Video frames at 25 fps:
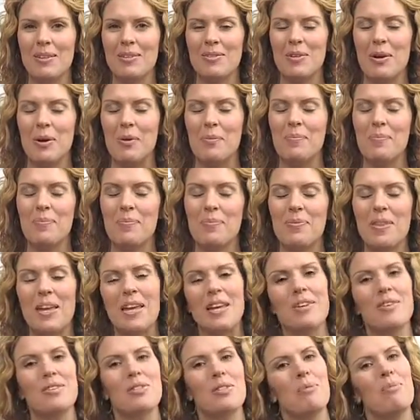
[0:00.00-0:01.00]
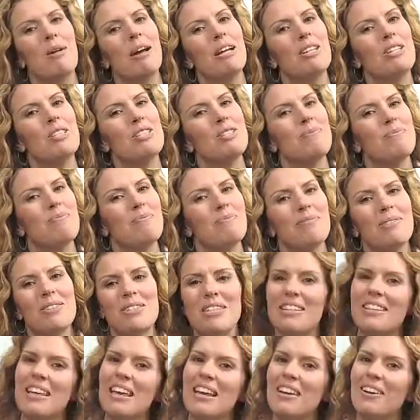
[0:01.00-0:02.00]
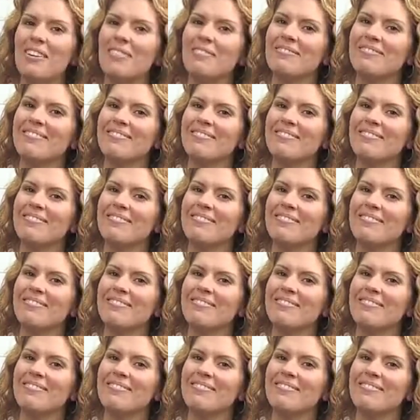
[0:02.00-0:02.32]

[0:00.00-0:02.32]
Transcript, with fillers: So thank you so much. We'll see you later.